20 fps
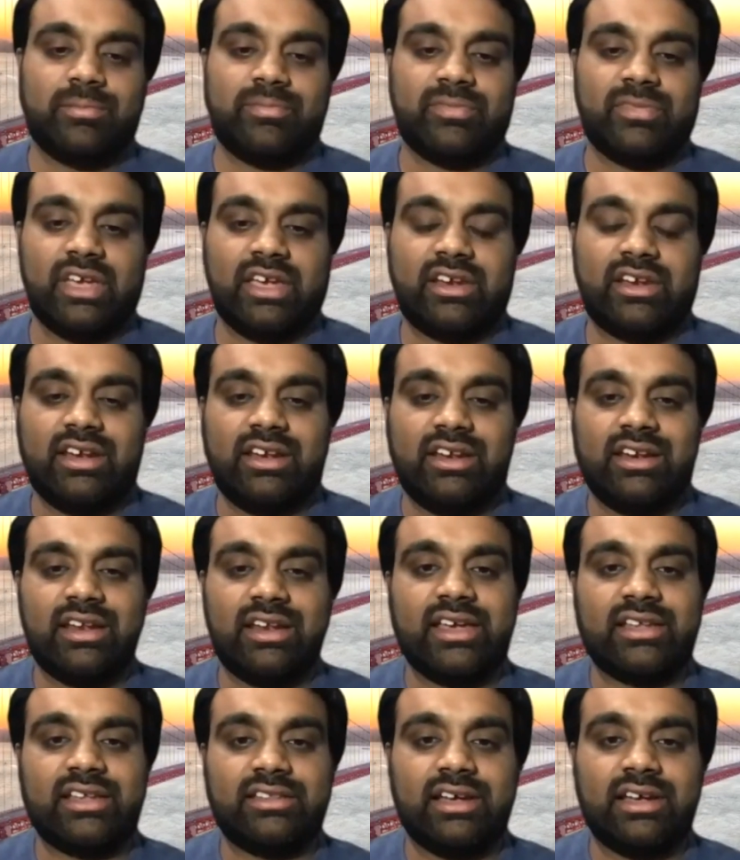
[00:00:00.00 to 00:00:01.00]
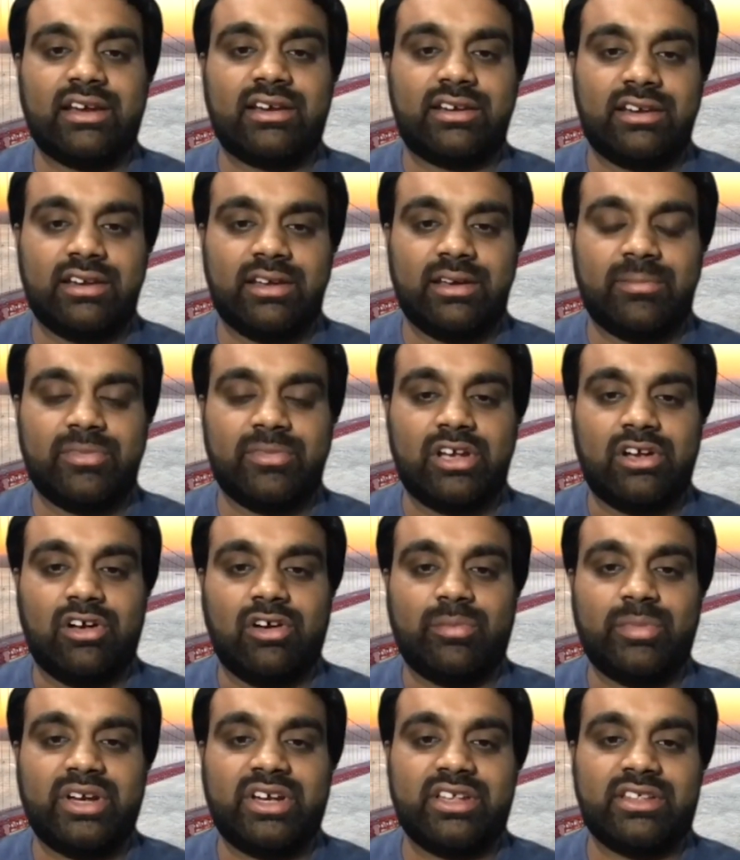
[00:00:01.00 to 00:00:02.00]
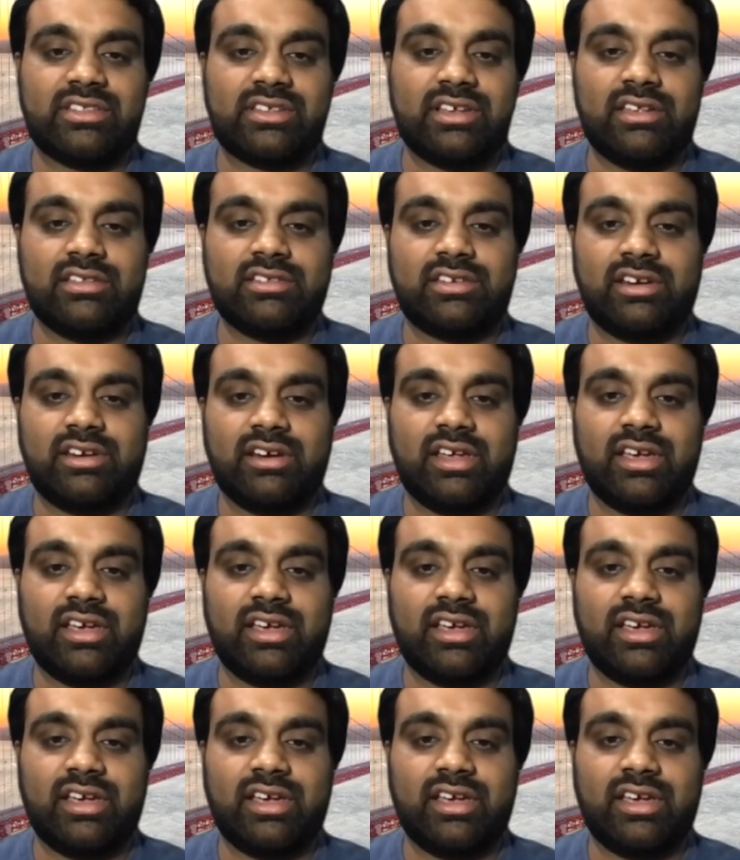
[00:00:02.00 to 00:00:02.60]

I really like that the government is considering